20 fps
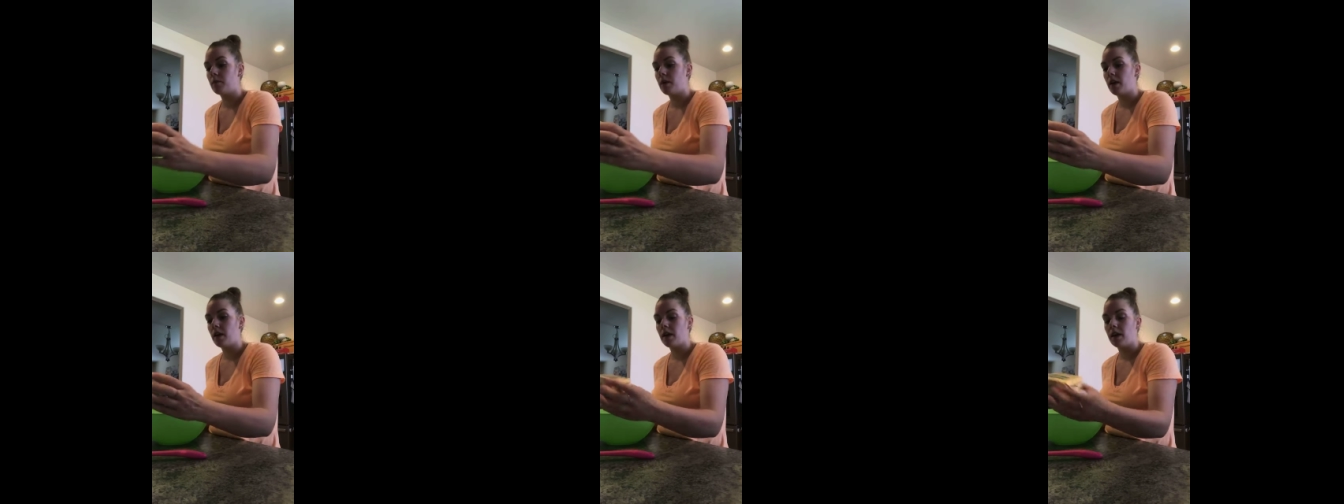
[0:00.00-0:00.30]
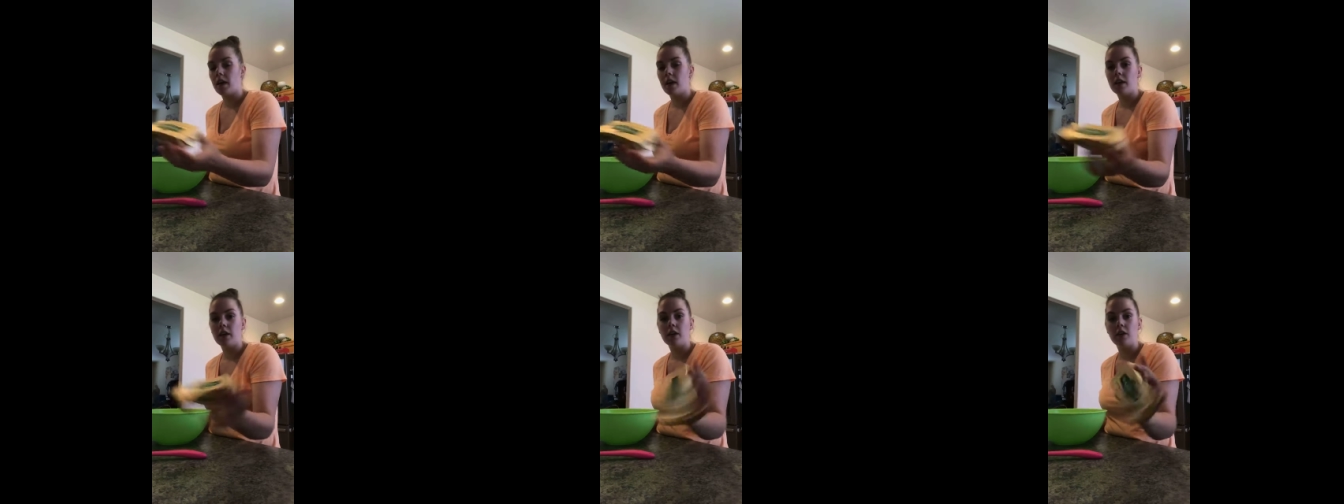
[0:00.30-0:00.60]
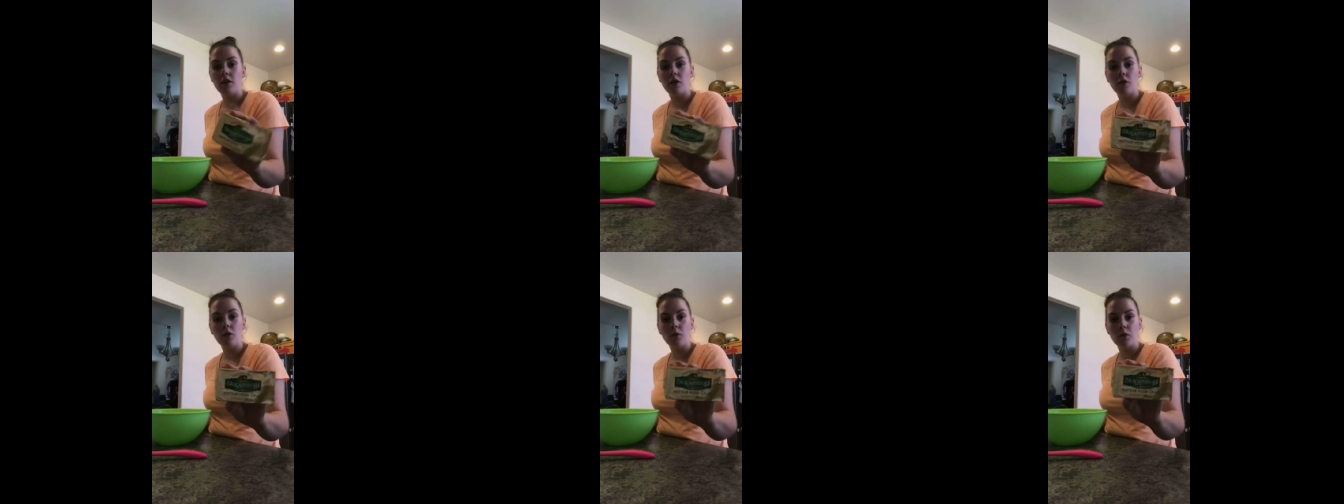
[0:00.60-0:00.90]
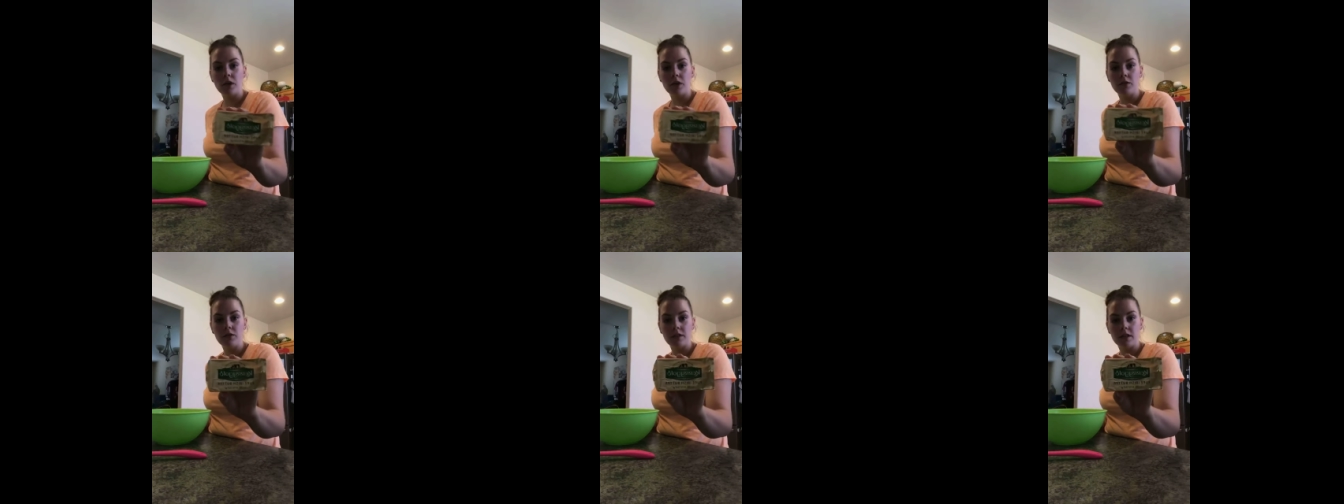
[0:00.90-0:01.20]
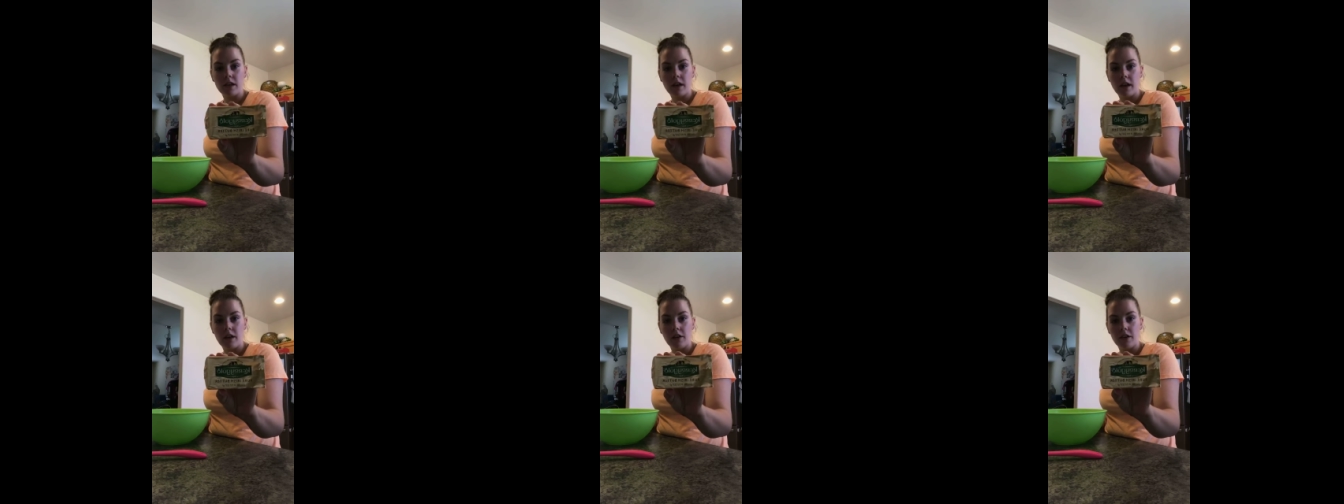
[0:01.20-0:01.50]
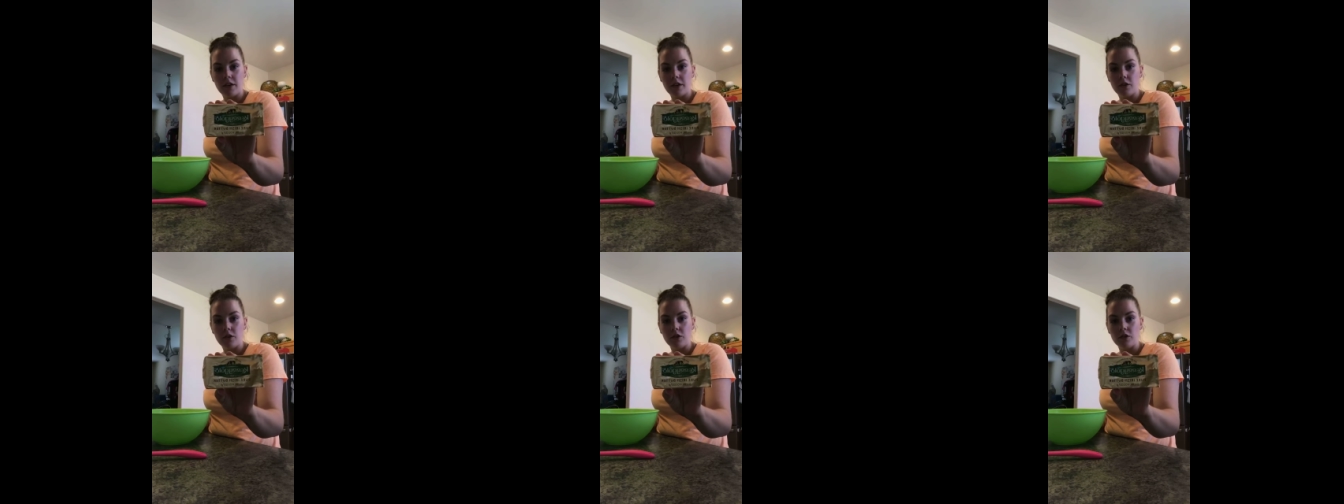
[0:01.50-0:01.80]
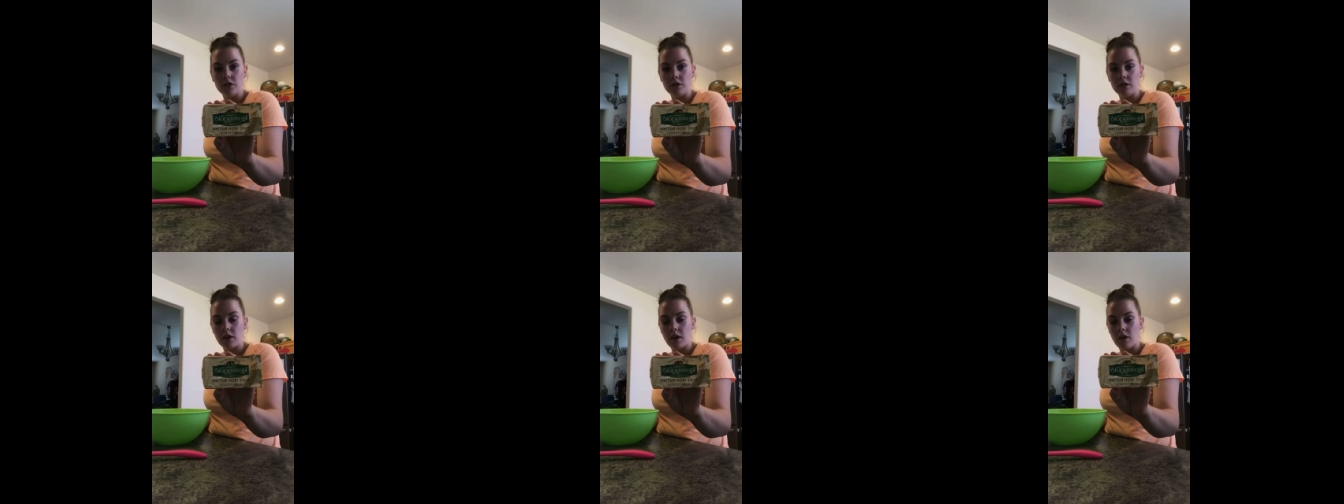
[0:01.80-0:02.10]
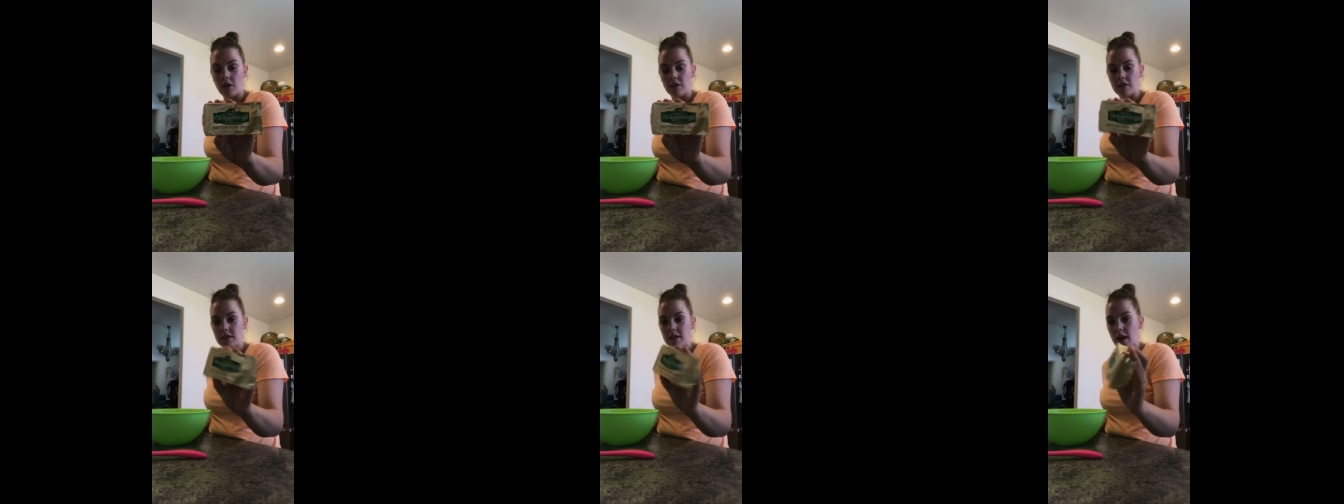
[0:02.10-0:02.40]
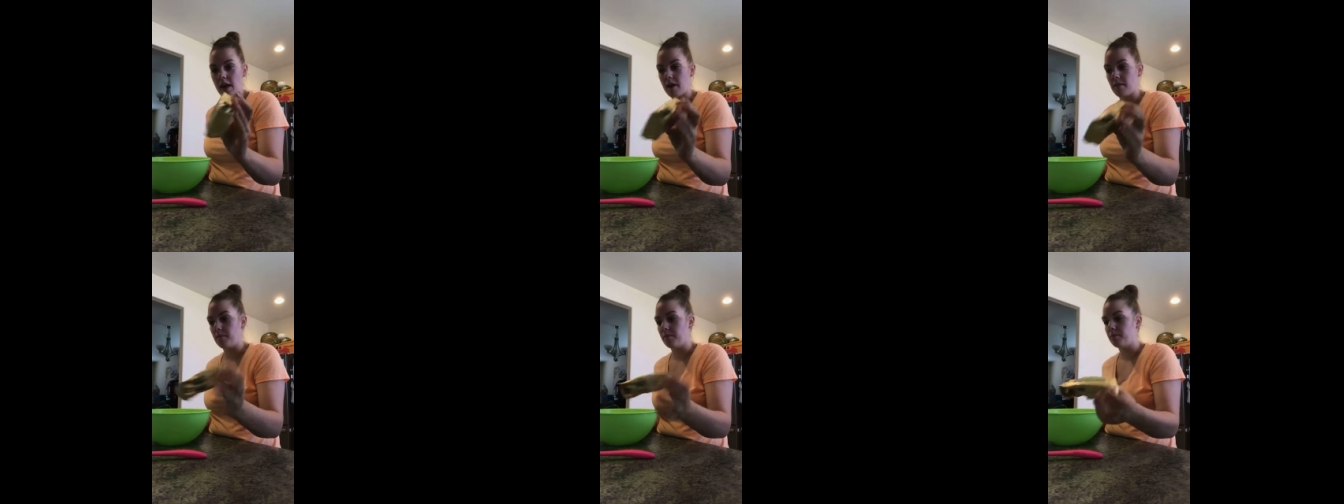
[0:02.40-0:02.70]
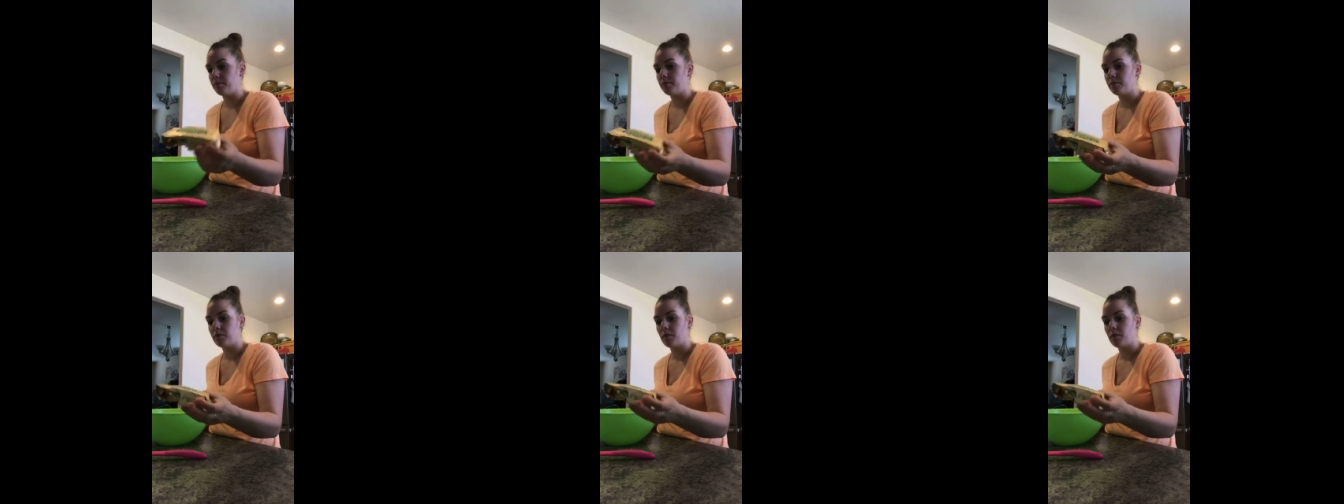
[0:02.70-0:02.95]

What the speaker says: being keto, we use the Kerrygold all the time,